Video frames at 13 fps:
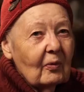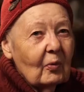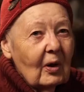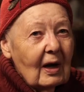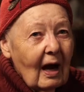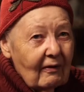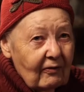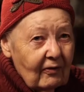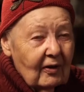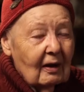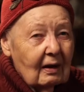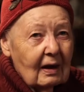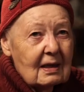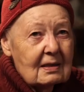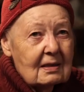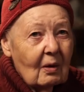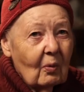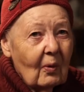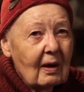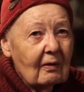what I feel is
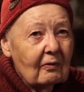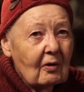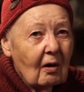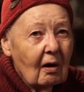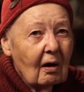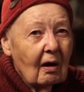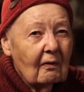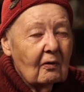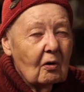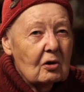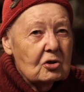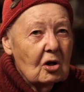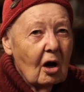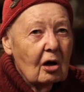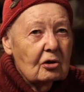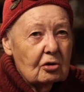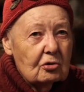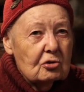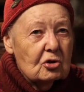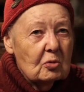that we, of, co- of course, are
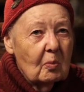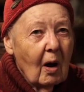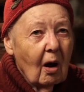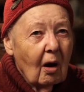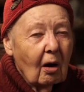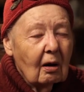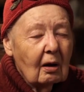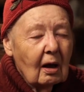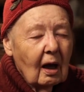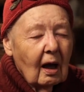too small.